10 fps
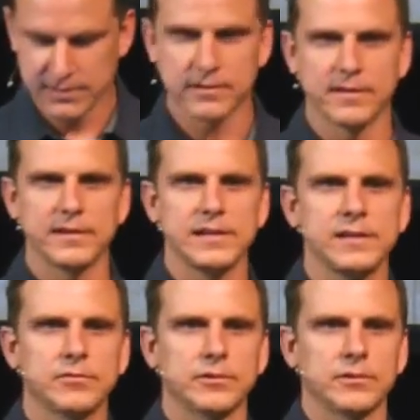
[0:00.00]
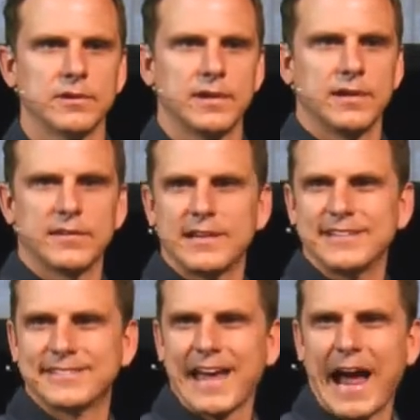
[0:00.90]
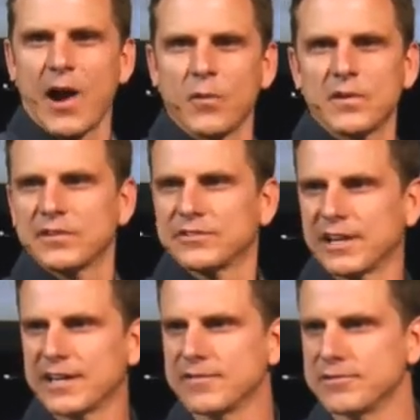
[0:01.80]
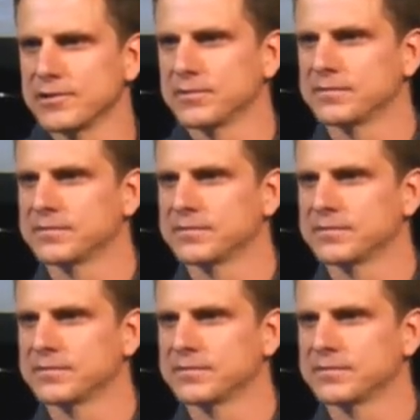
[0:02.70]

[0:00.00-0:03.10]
to the evil that is outside of you.